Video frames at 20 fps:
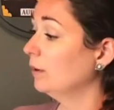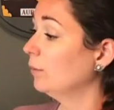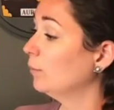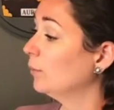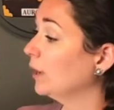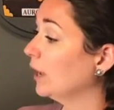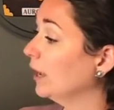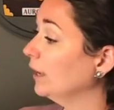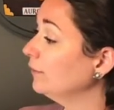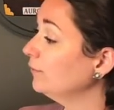
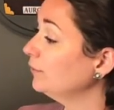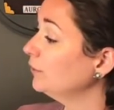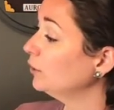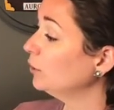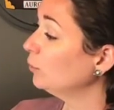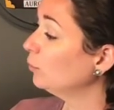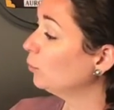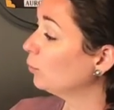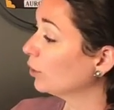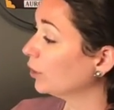When I
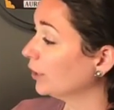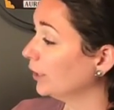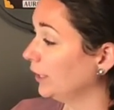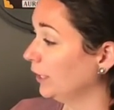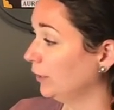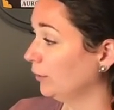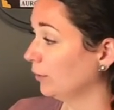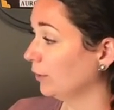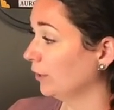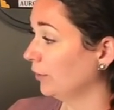feel
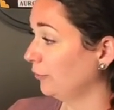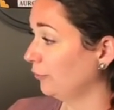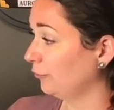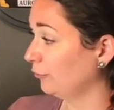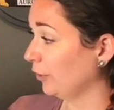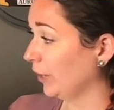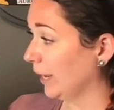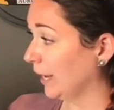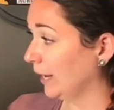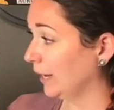worried or
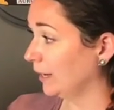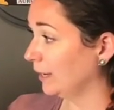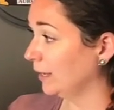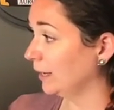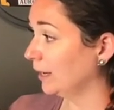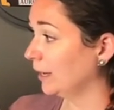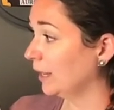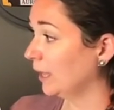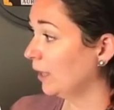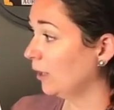afraid,
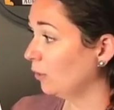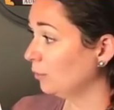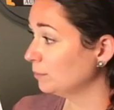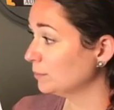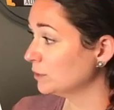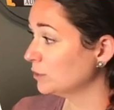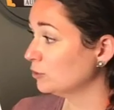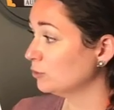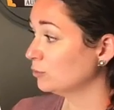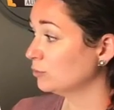it
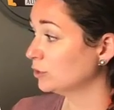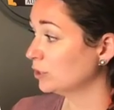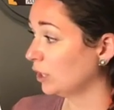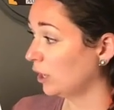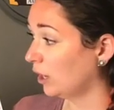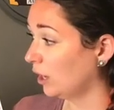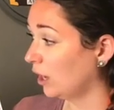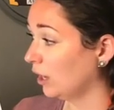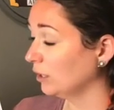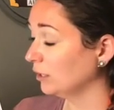helps to
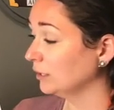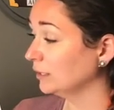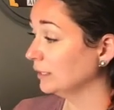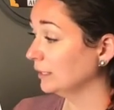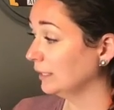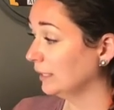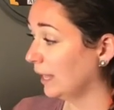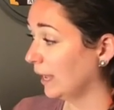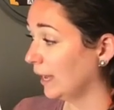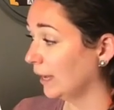talk,
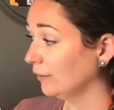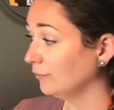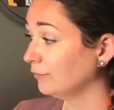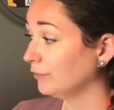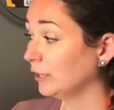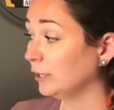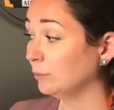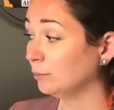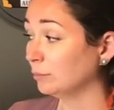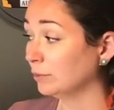laugh,
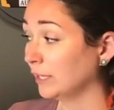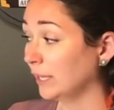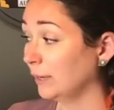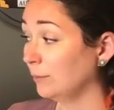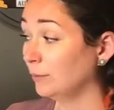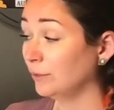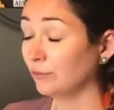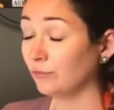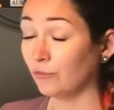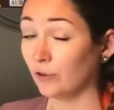and play
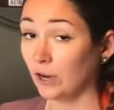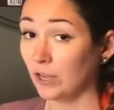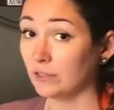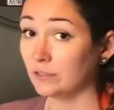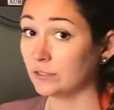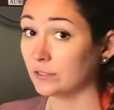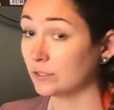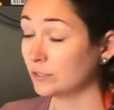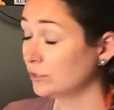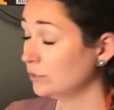with
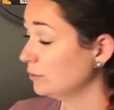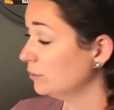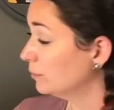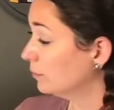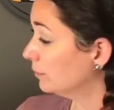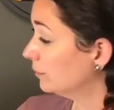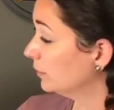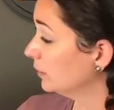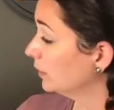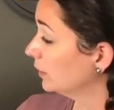friends
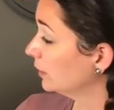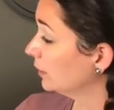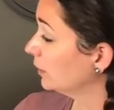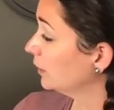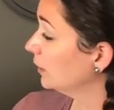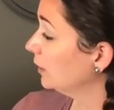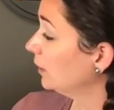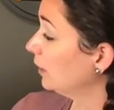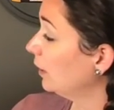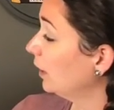too.
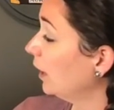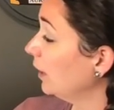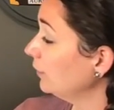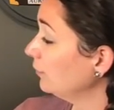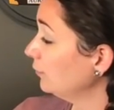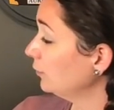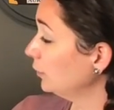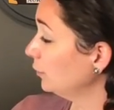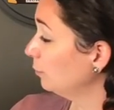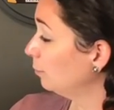I
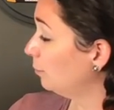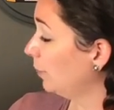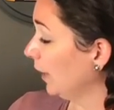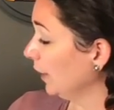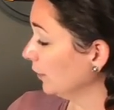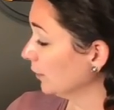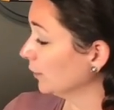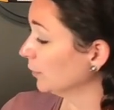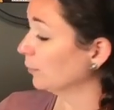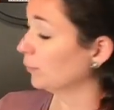feel
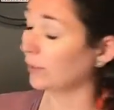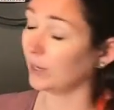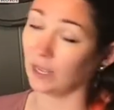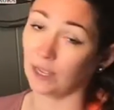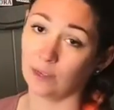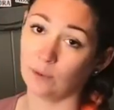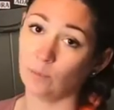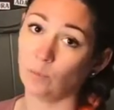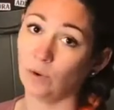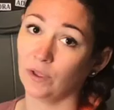better when
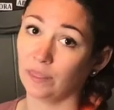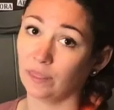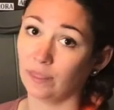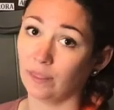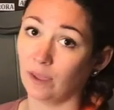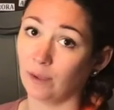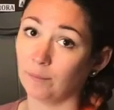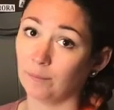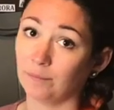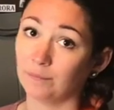I am with
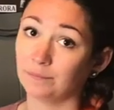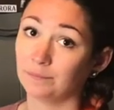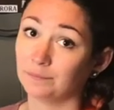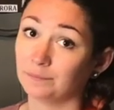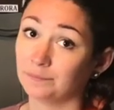them.